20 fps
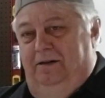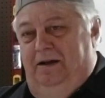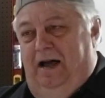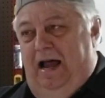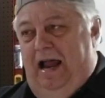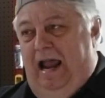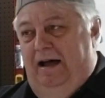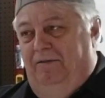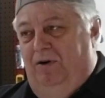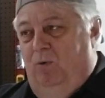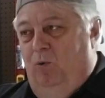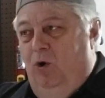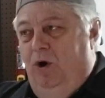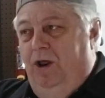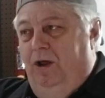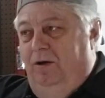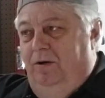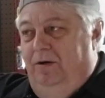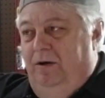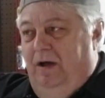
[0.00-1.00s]
I have a
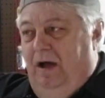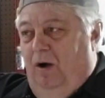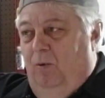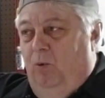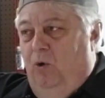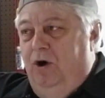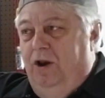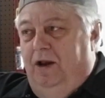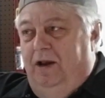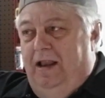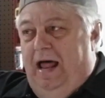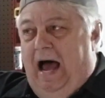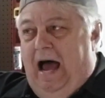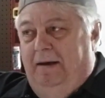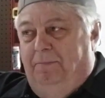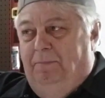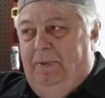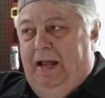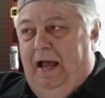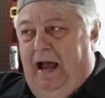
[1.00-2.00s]
wooded a wooded
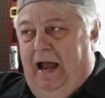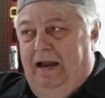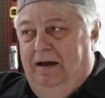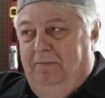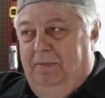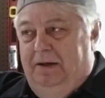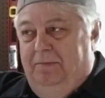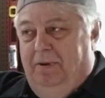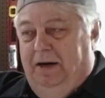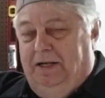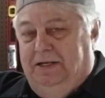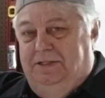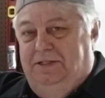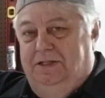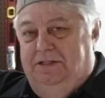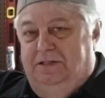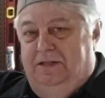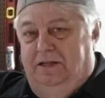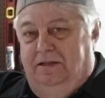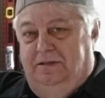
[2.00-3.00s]
lot behind me, but it's
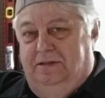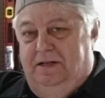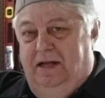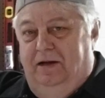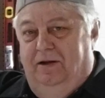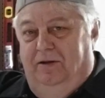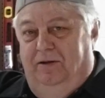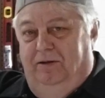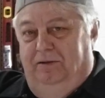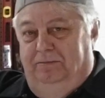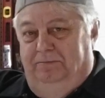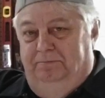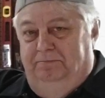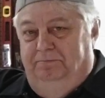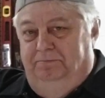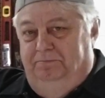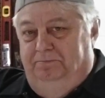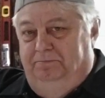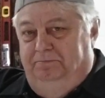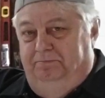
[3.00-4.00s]
just a single
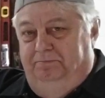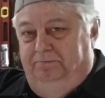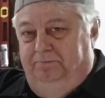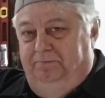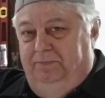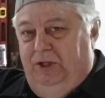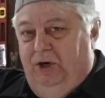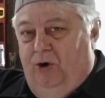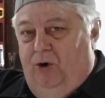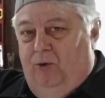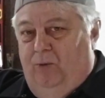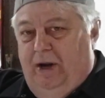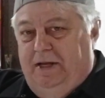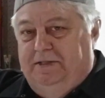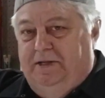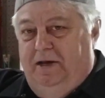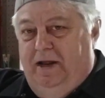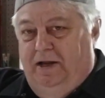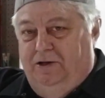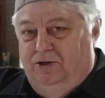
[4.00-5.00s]
you know,
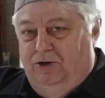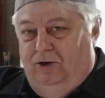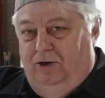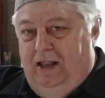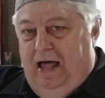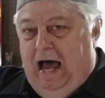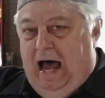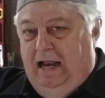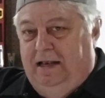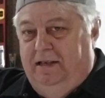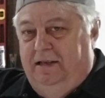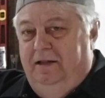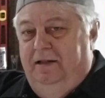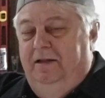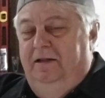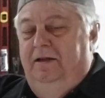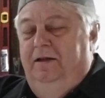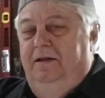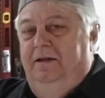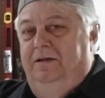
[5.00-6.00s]
residential lot.
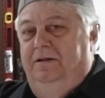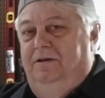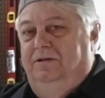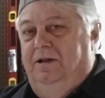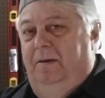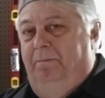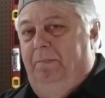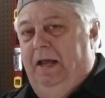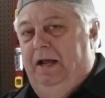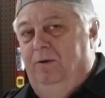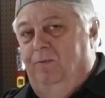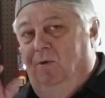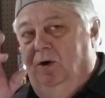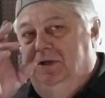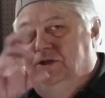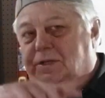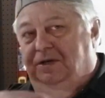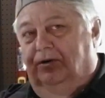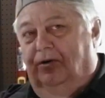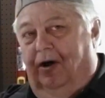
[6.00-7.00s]
There's a big
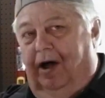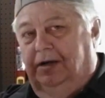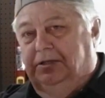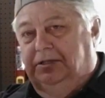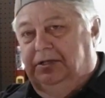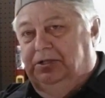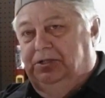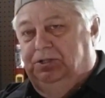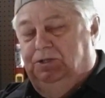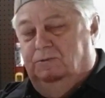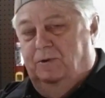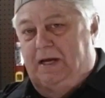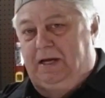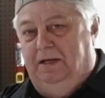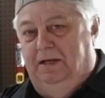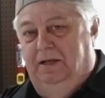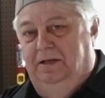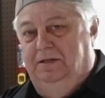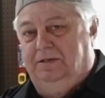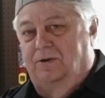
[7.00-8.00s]
woods across the street.
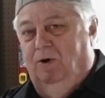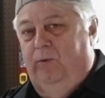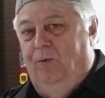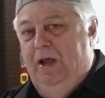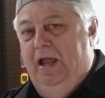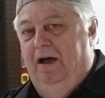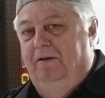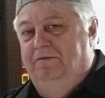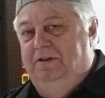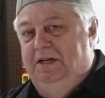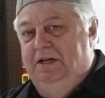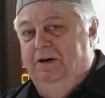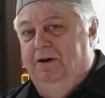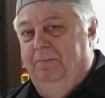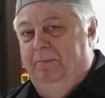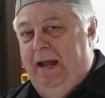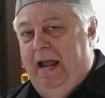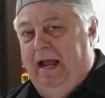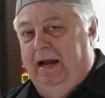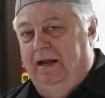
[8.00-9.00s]
So we have
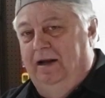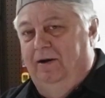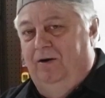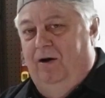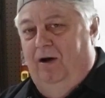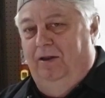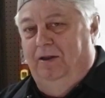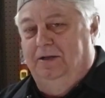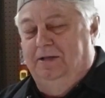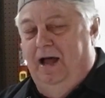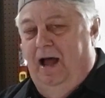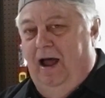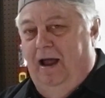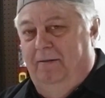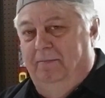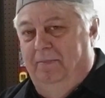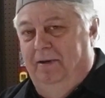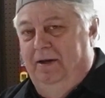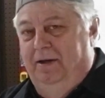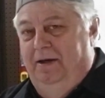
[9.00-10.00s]
deer back here all the time,